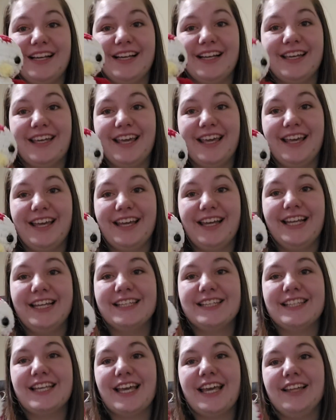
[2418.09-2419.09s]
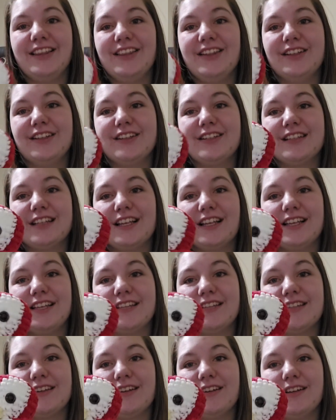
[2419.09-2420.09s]
Again, its head looks like
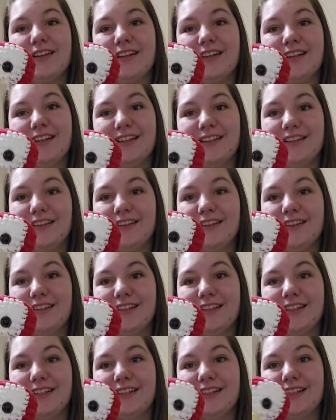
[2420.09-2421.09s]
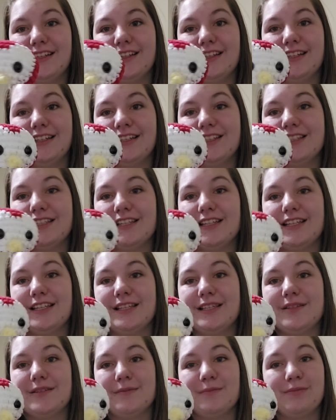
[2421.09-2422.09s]
it's on looking to the
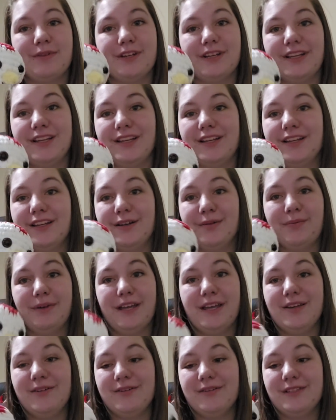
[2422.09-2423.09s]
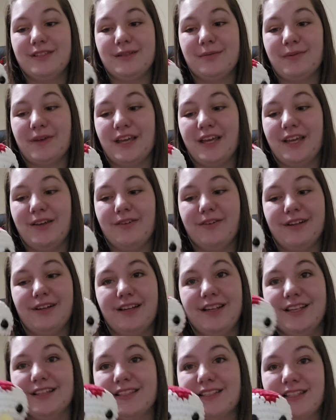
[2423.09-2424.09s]
distance, but a penguin's a
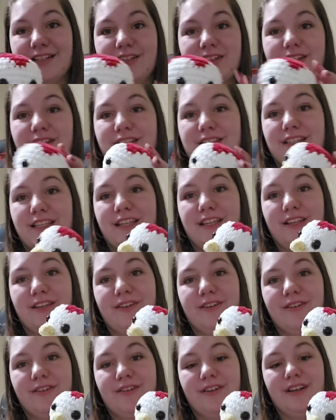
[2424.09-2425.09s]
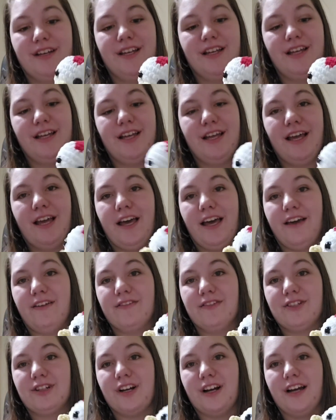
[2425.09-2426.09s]
penguin. It still looks cute.
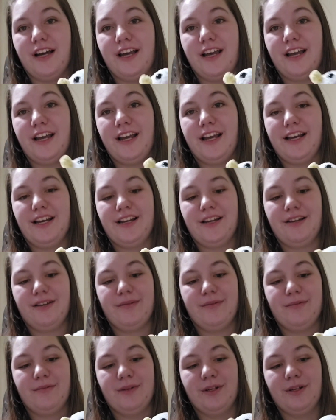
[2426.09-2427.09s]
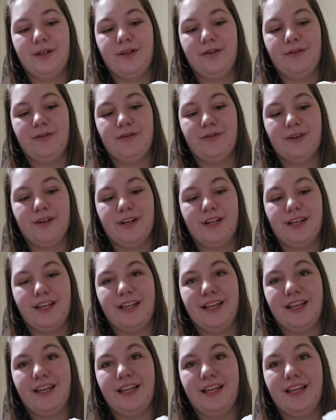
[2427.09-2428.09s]
I've tried maneuvering
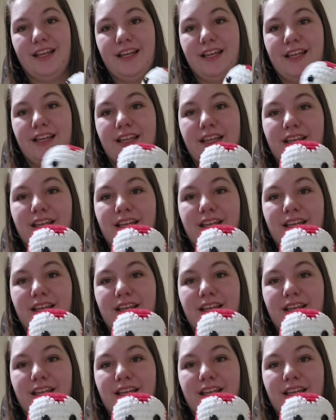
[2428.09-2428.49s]
it.